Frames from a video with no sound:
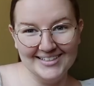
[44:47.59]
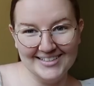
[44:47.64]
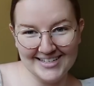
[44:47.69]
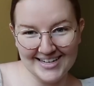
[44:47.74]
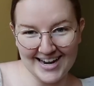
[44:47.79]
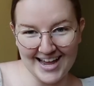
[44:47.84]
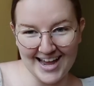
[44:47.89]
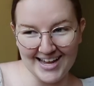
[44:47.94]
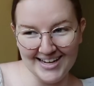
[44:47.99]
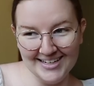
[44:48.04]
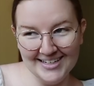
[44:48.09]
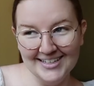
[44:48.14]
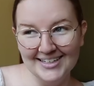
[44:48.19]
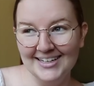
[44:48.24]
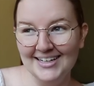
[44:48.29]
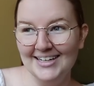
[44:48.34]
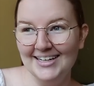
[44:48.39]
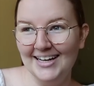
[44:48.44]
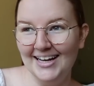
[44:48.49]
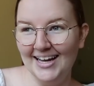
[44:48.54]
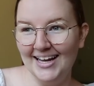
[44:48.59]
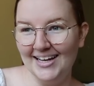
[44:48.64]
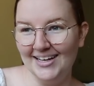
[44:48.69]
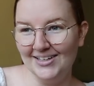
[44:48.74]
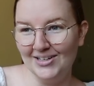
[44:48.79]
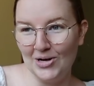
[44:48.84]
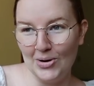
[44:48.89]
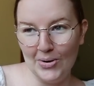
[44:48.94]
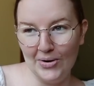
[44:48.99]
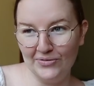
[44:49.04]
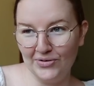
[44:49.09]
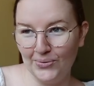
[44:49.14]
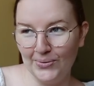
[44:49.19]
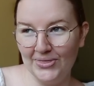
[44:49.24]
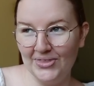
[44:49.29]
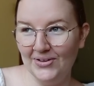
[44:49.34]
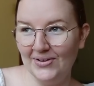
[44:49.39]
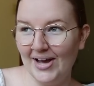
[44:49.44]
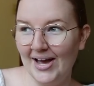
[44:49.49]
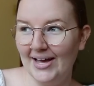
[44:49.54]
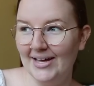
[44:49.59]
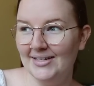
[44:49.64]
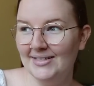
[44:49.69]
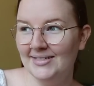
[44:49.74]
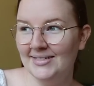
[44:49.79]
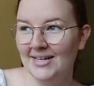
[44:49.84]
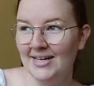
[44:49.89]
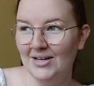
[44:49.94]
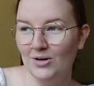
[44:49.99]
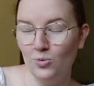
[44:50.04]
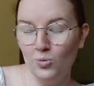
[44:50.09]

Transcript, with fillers: today and go over with you guys.